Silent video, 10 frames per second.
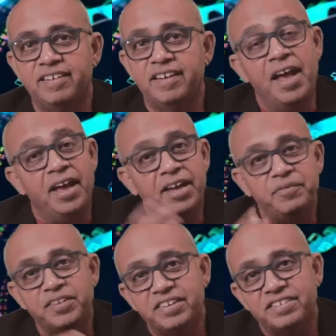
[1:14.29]

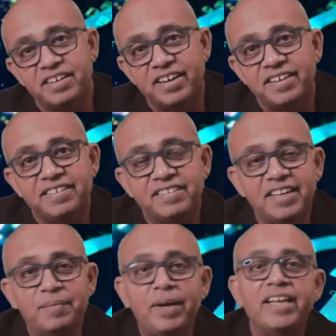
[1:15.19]
Investors are increasingly
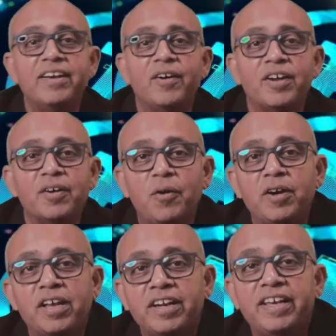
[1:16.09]
betting on a
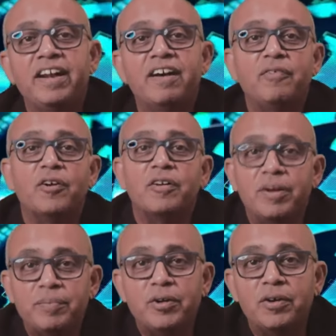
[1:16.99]
golden era for
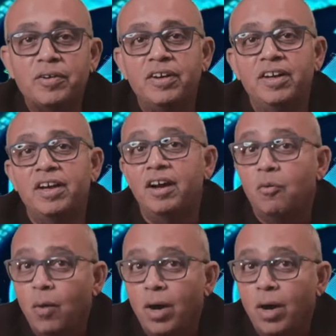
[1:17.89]
crypto, one